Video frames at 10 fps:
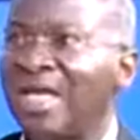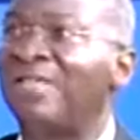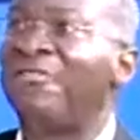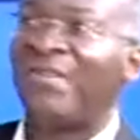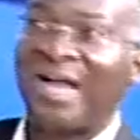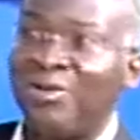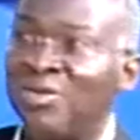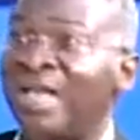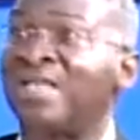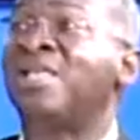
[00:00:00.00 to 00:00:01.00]
are the
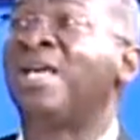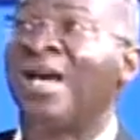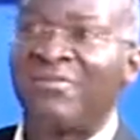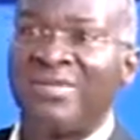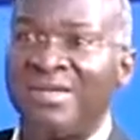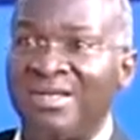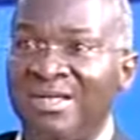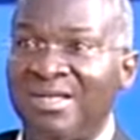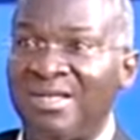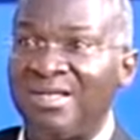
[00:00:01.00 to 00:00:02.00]
values as they have
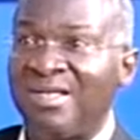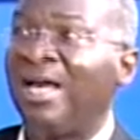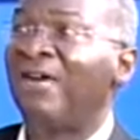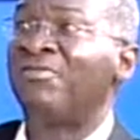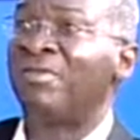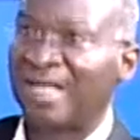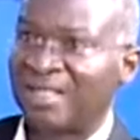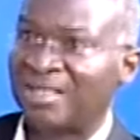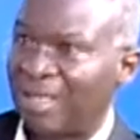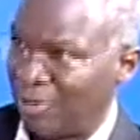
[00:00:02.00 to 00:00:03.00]
ratcheted